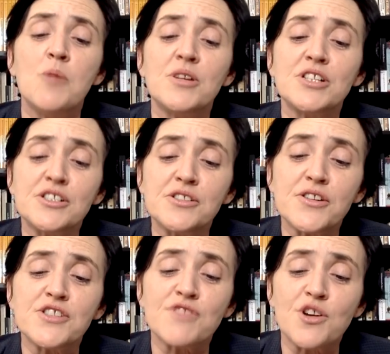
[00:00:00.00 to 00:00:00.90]
but it
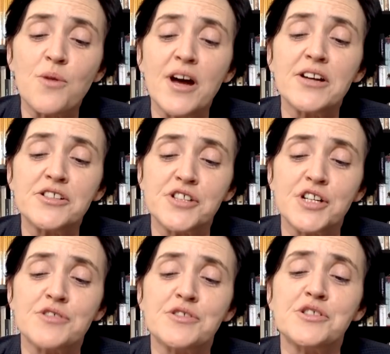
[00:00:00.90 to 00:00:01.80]
does require
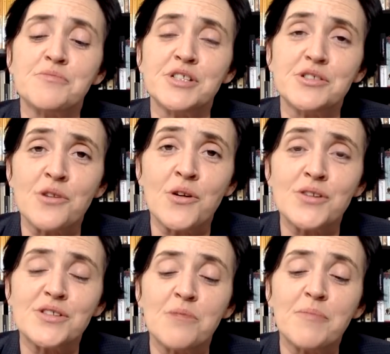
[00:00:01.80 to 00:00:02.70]
children to be
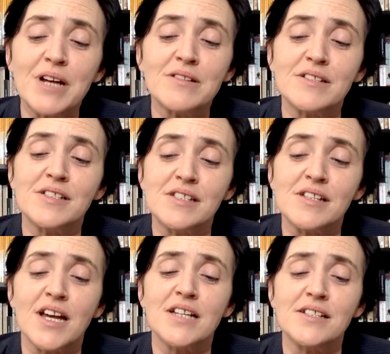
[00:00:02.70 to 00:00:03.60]
taught about the
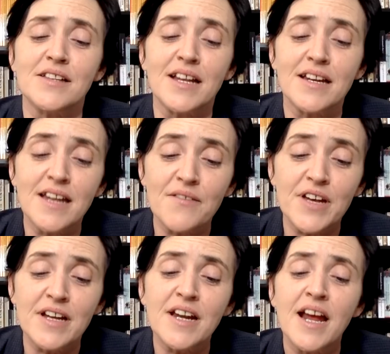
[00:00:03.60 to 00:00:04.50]
society they live
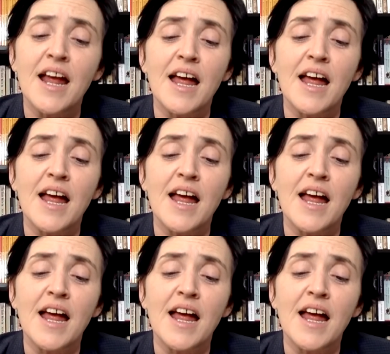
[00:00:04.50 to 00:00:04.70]
in